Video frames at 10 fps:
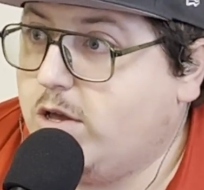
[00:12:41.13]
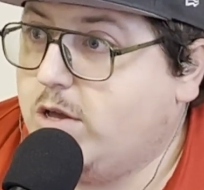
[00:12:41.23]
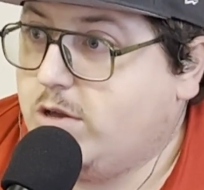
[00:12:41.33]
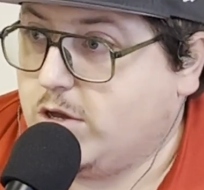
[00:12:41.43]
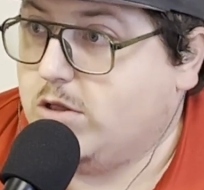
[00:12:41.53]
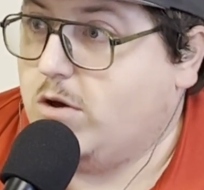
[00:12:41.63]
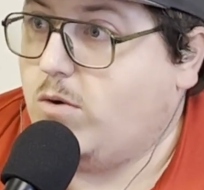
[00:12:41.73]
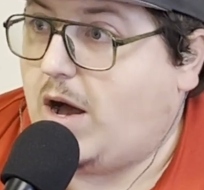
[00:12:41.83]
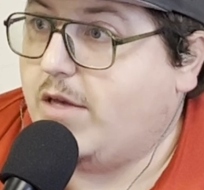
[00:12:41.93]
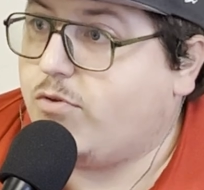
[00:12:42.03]

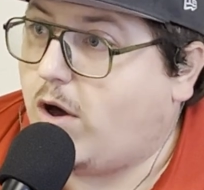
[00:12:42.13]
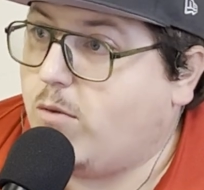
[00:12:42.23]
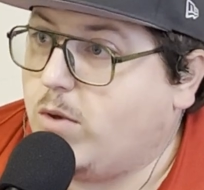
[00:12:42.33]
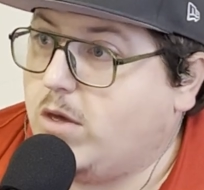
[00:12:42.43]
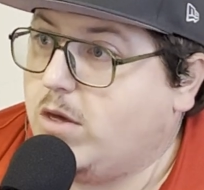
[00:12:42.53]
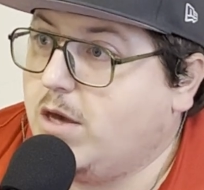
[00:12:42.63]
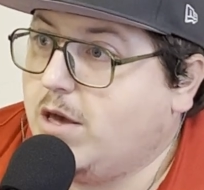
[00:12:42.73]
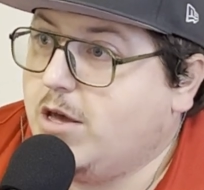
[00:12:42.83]
I thought we,